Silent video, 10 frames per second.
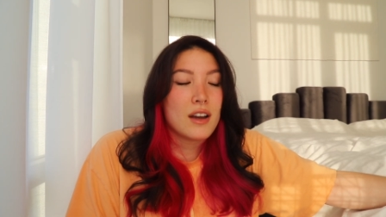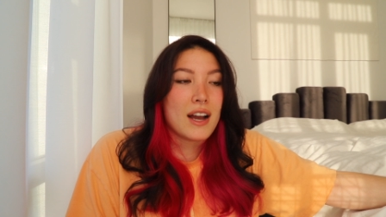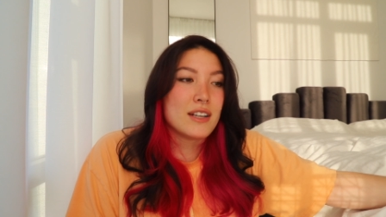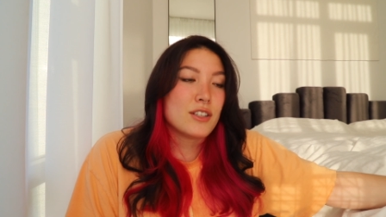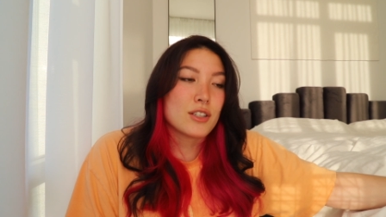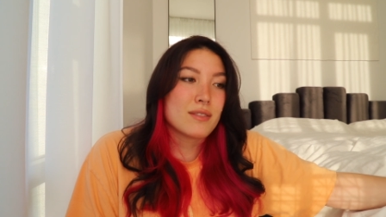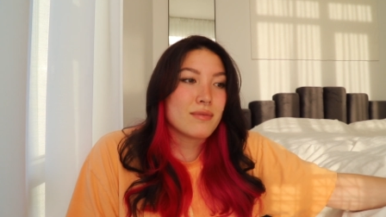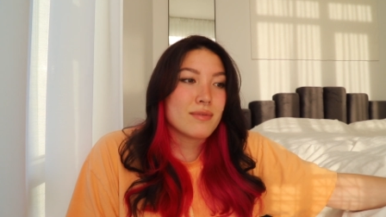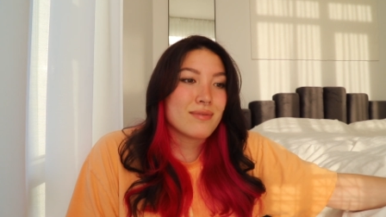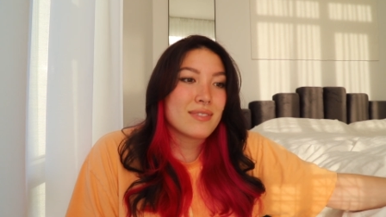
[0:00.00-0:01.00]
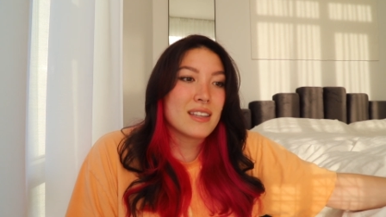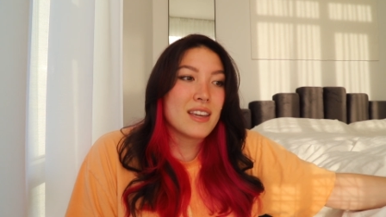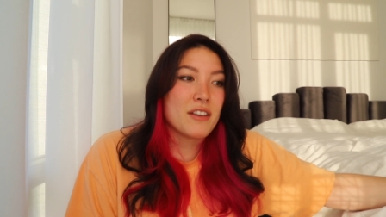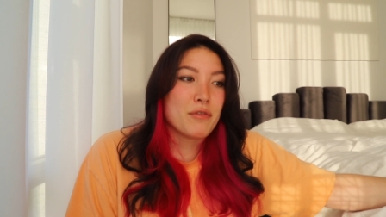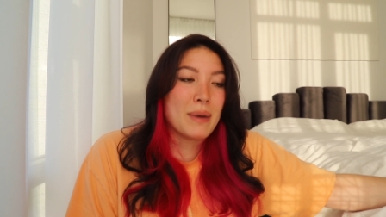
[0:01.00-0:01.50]
I'd just
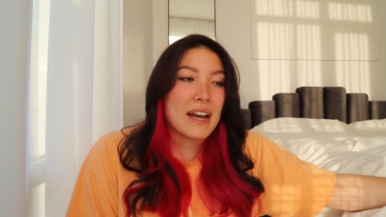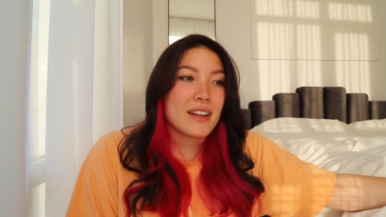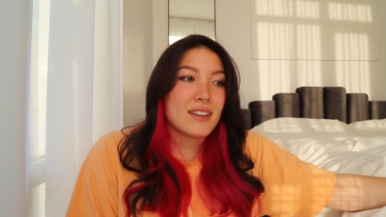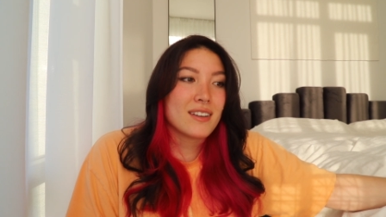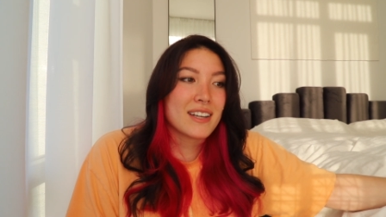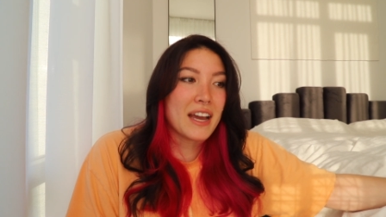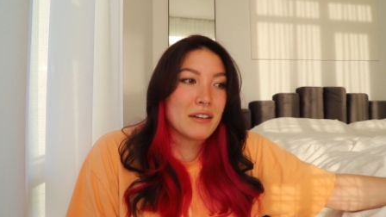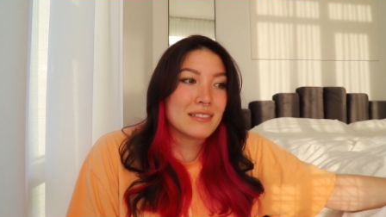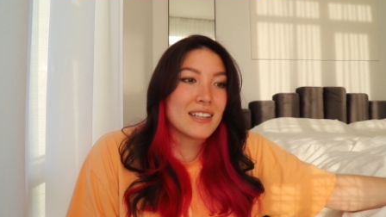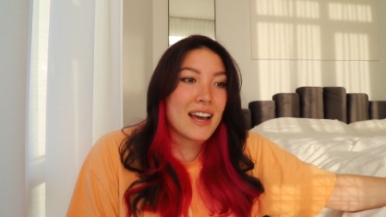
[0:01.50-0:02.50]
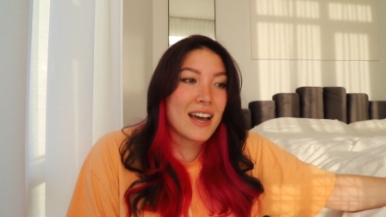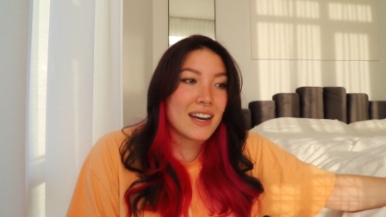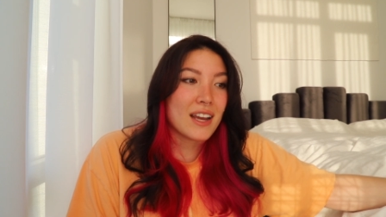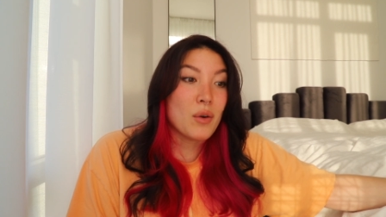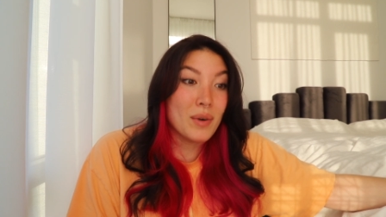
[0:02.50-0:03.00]
give my accountant a
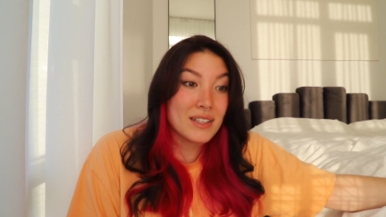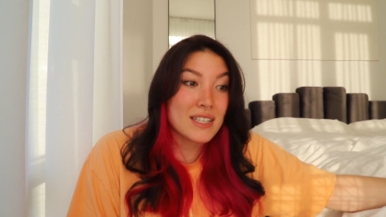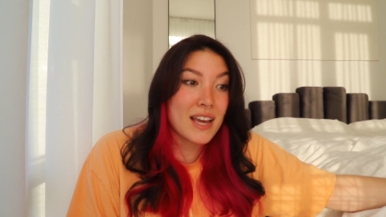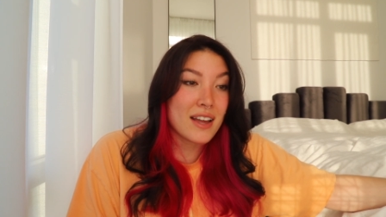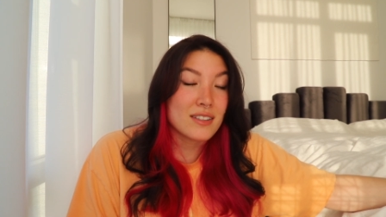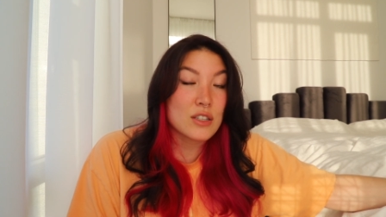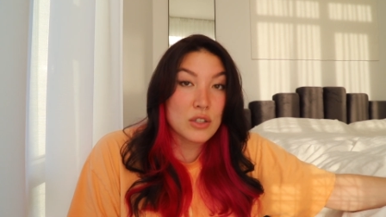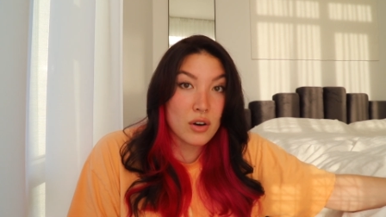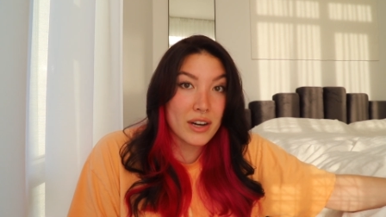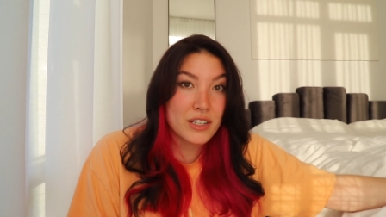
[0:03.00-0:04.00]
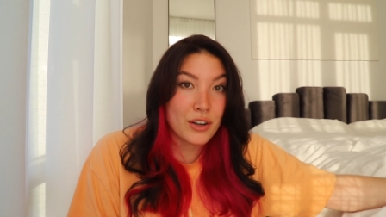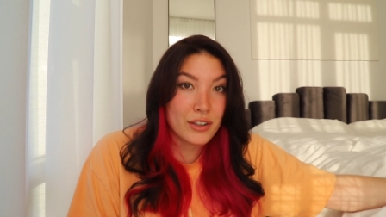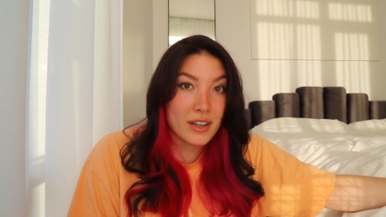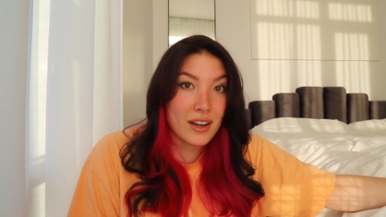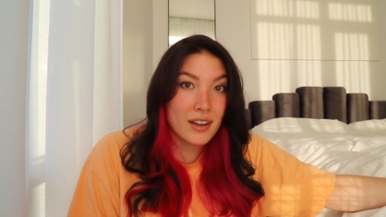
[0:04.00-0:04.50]
headache. Once again, sorry,
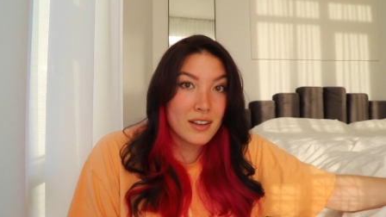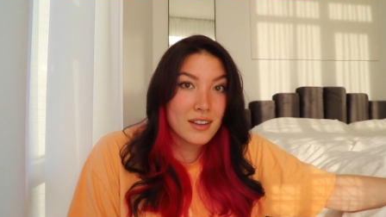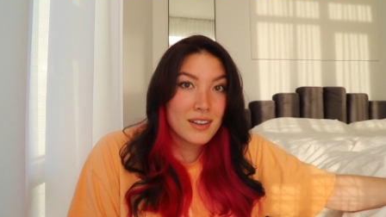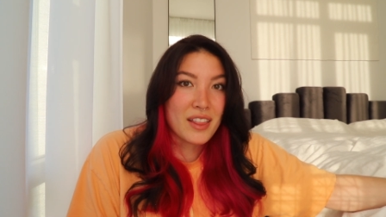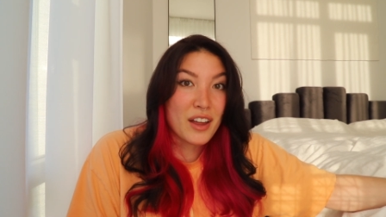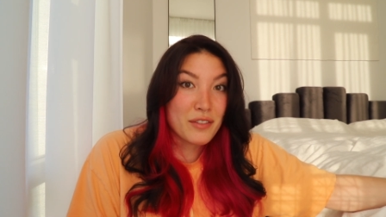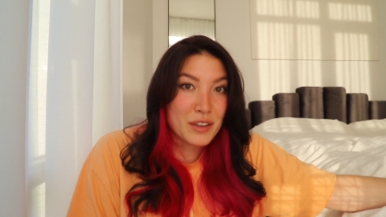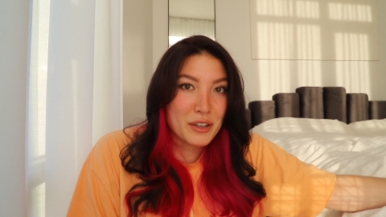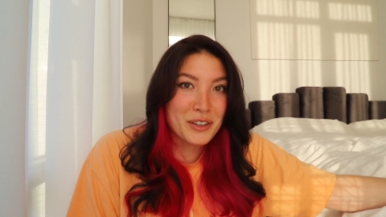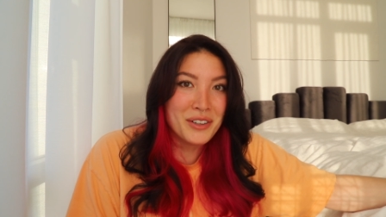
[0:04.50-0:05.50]
Tanya. I love you.